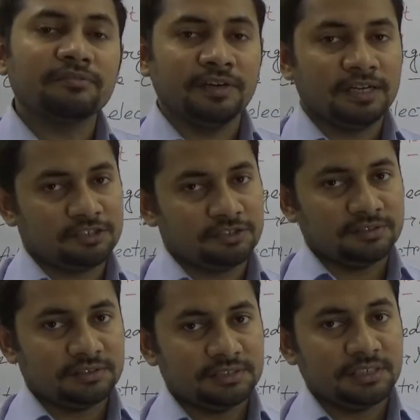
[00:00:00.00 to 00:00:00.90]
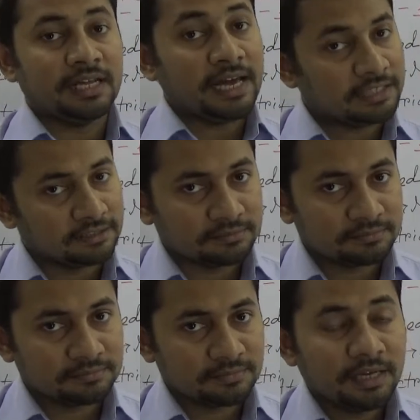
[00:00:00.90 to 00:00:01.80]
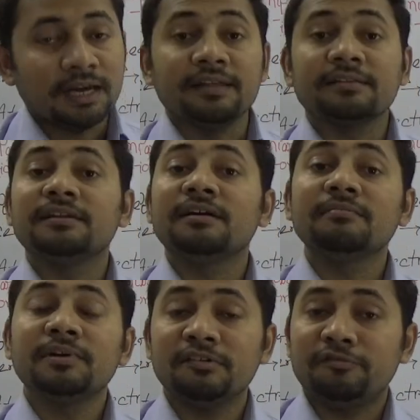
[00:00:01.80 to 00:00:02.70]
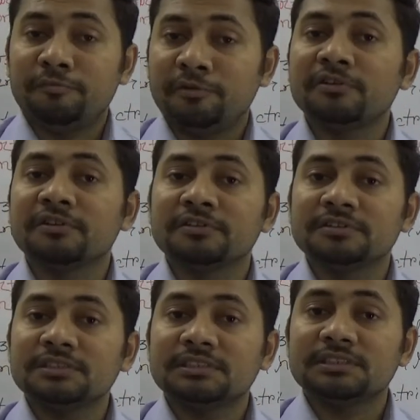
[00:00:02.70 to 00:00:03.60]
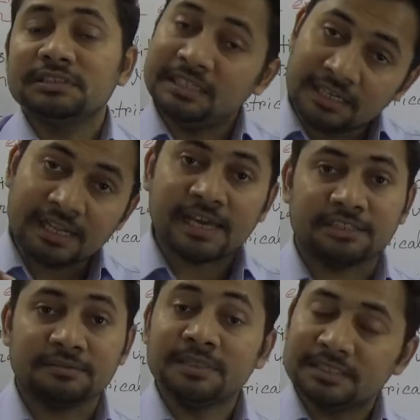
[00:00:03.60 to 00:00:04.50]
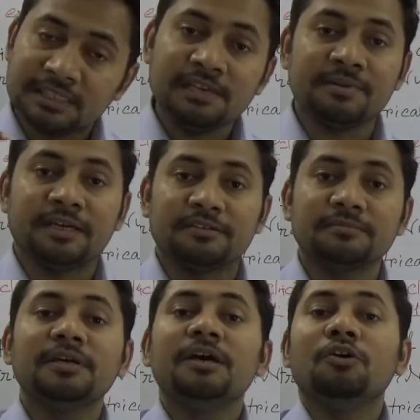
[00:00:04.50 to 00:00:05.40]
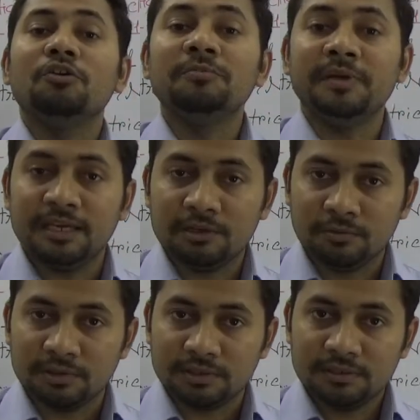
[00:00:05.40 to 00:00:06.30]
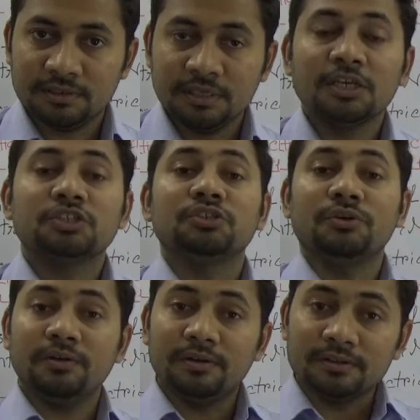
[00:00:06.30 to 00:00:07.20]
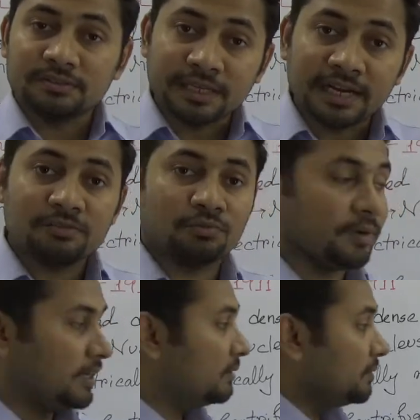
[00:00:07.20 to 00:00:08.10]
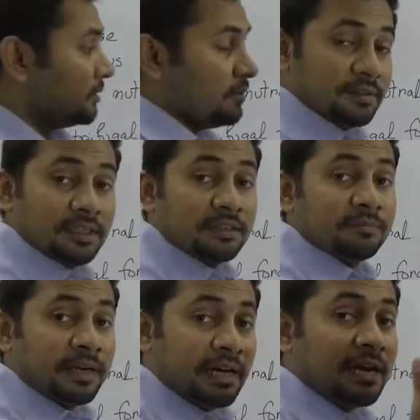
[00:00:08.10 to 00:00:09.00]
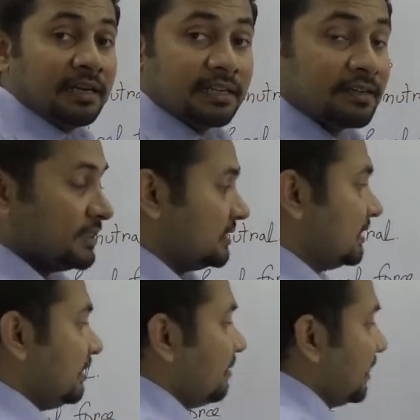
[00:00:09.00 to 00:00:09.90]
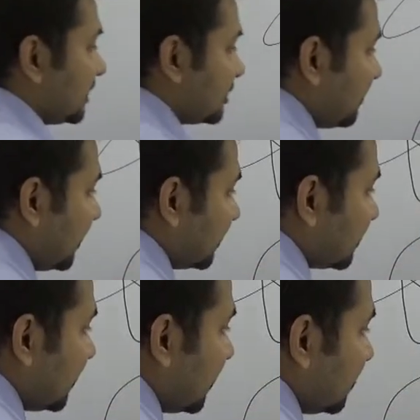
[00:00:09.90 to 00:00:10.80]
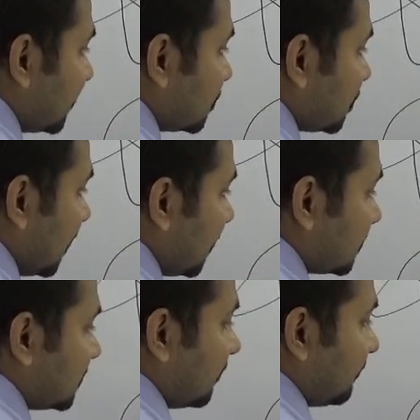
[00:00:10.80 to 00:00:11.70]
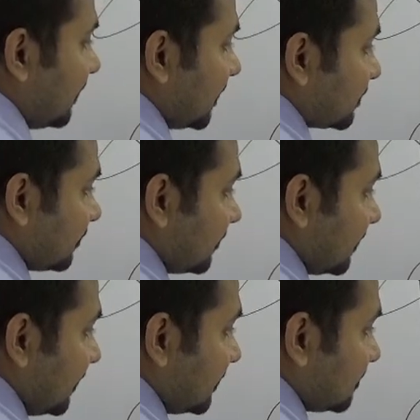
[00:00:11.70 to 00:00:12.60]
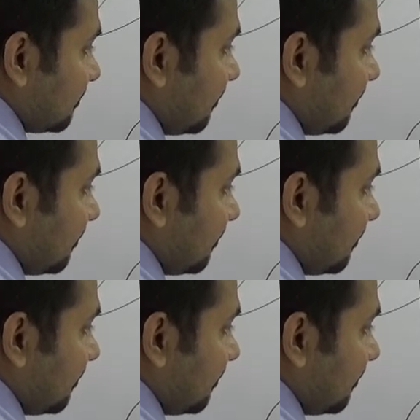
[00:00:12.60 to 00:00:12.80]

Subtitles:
of electrons in atom and the number of protons in an atom, the same atom, would be equal. So that is why we know that in my earlier classes I already explained the charge of electron is